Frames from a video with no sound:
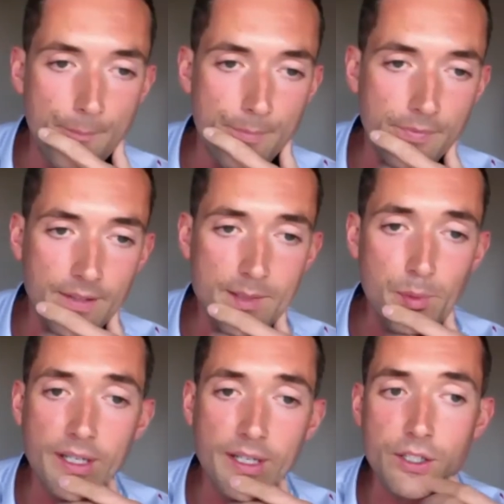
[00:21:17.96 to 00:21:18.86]
This
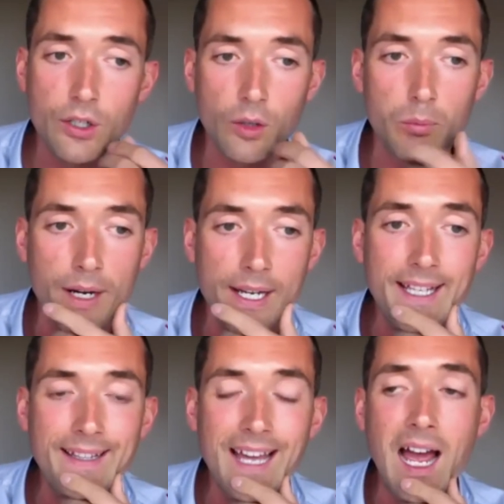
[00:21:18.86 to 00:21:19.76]
book is called Breaking
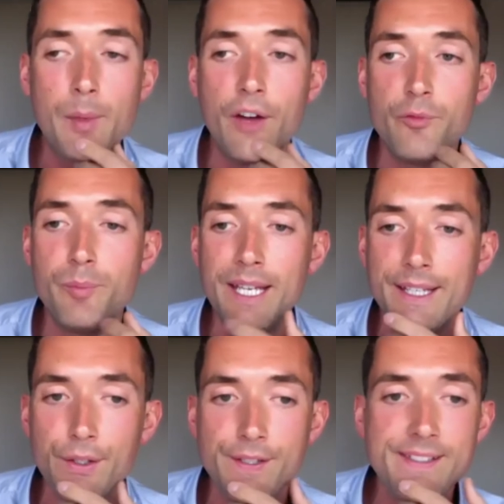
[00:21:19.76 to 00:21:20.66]
the Habit of Being
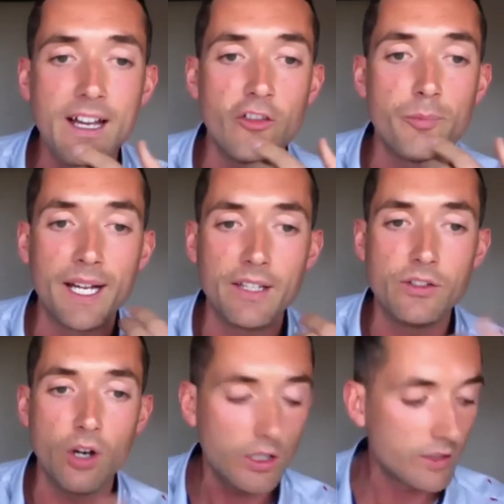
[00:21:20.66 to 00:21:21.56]
Yourself by
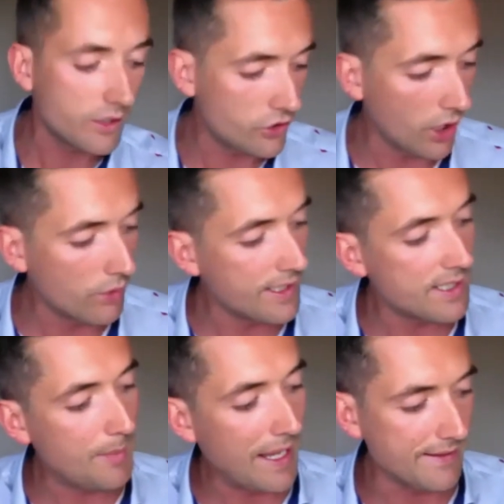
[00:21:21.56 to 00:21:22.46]
Dr. Joe
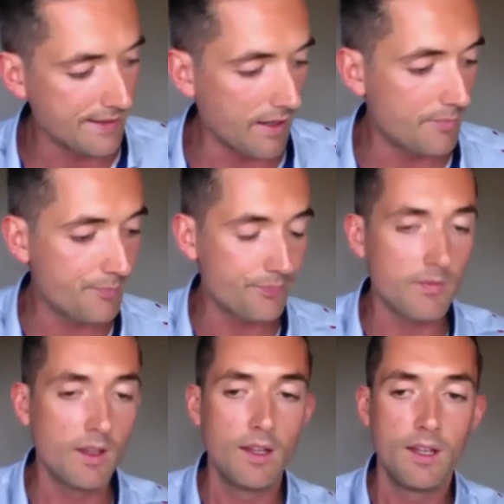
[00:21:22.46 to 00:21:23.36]
Dispenza.
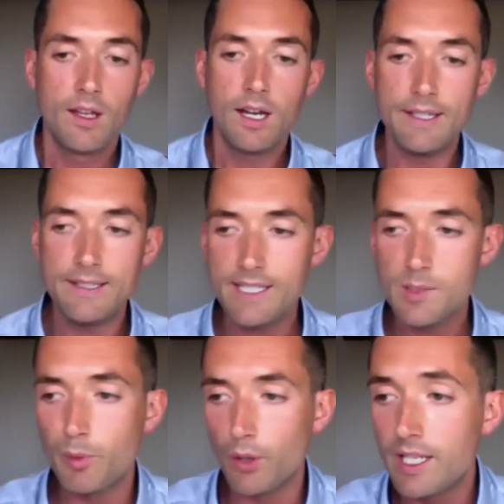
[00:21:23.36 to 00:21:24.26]
And in this
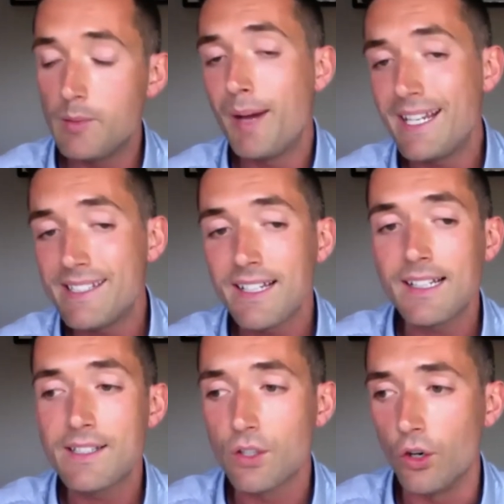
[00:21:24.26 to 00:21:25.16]
book, he basically
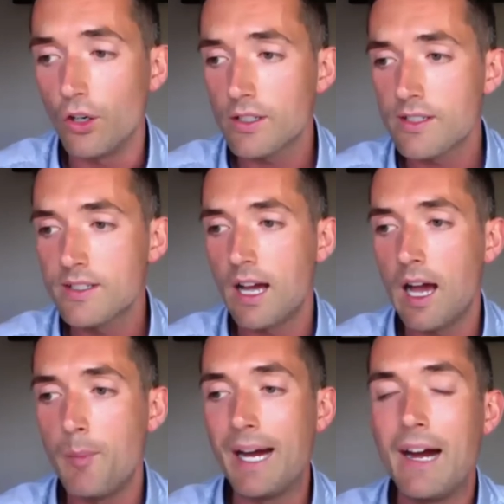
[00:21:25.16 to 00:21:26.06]
talks
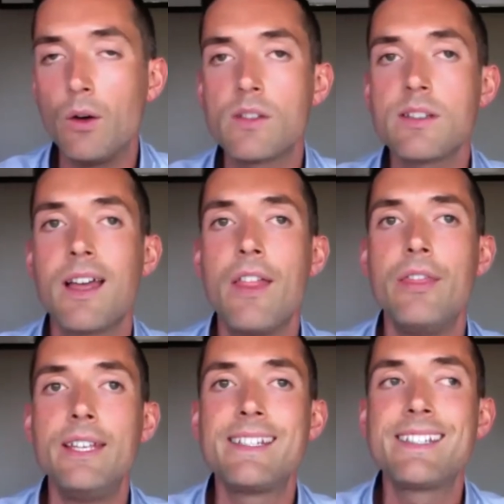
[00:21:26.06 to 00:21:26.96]
about
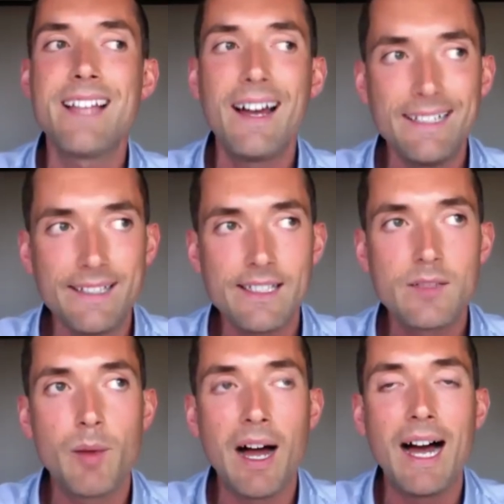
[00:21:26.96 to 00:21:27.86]
the science
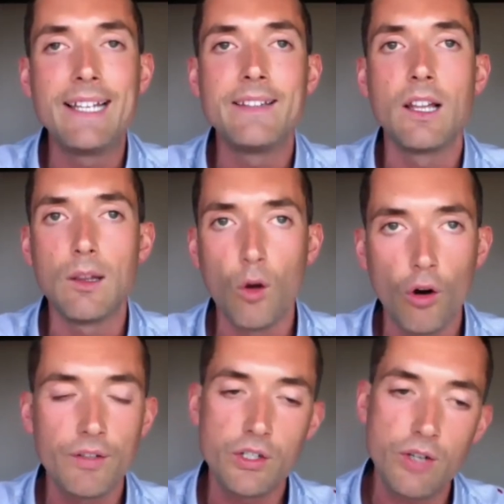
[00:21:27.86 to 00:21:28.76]
behind the law
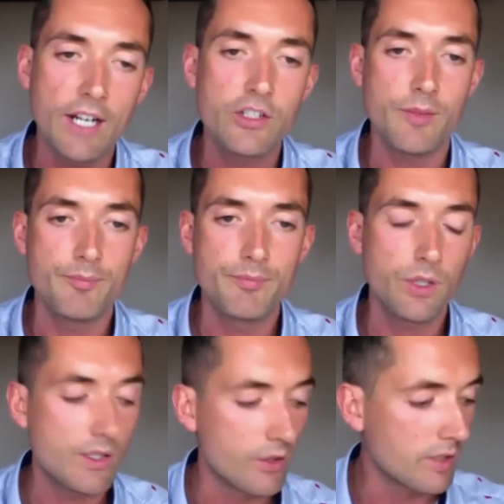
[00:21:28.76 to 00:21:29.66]
of attraction. So he
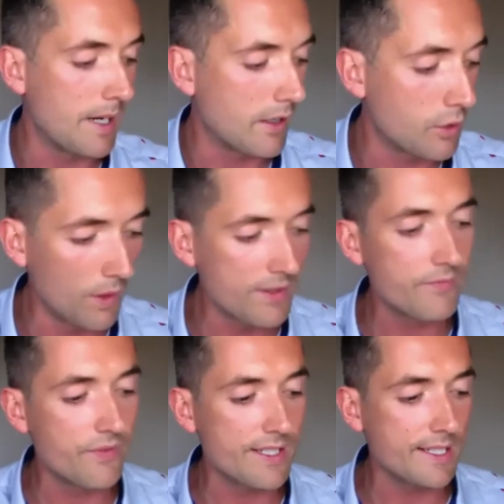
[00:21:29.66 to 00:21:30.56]
talks about quantum
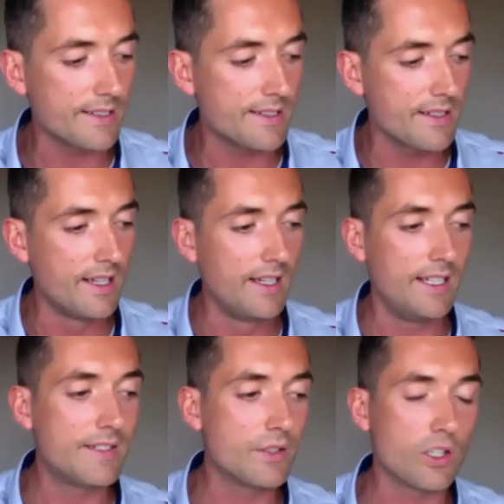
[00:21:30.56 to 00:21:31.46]
physics,
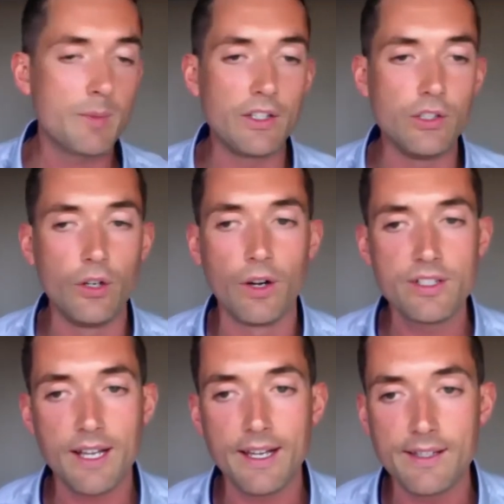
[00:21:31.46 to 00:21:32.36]
he talks about
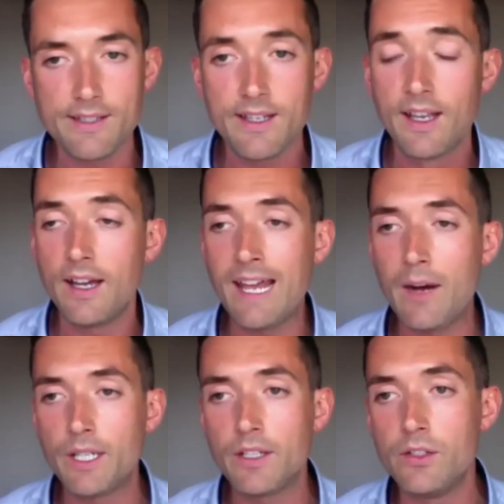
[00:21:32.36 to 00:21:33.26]
neuroscience, and how
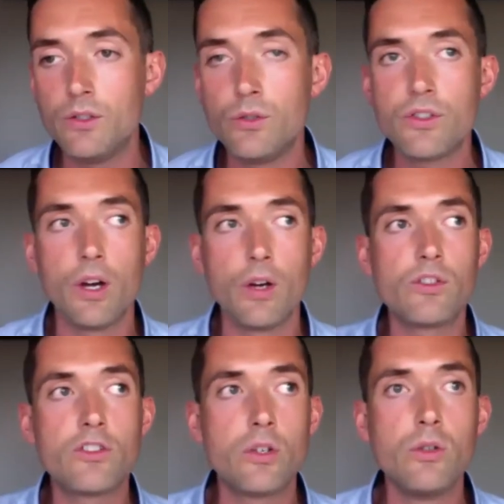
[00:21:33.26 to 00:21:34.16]
we can use those
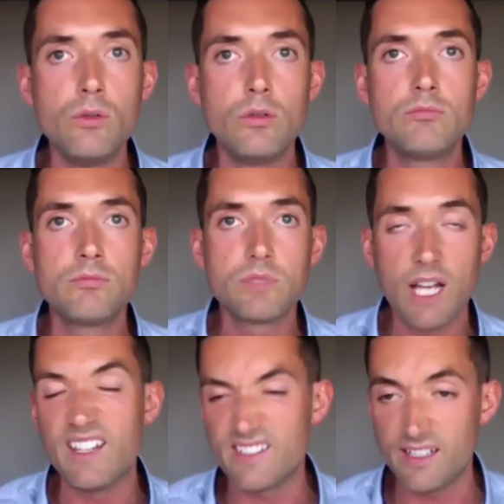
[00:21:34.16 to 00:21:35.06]
two
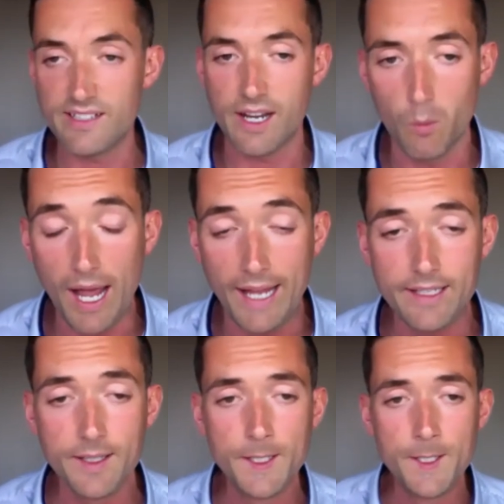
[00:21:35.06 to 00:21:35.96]
sciences in a
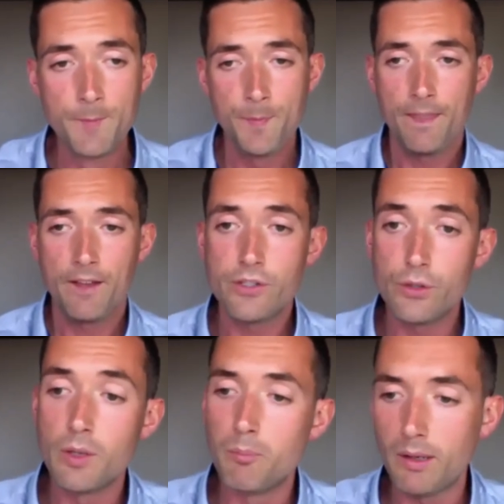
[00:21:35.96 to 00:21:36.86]
way to
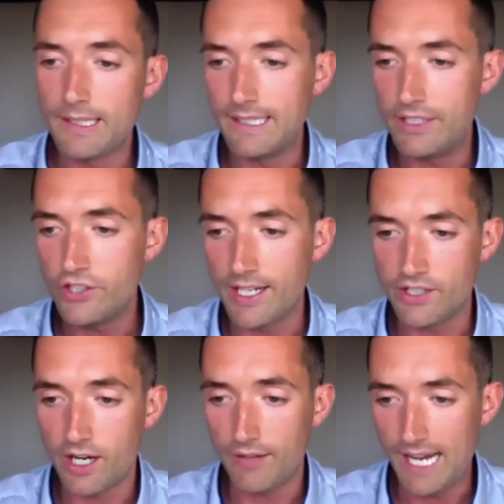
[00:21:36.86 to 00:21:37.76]
completely change
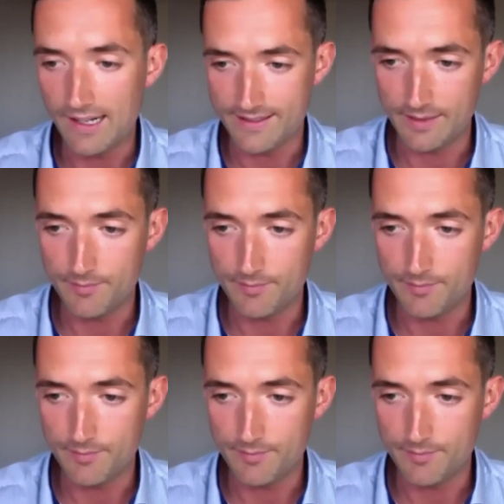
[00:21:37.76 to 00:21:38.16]
our reality.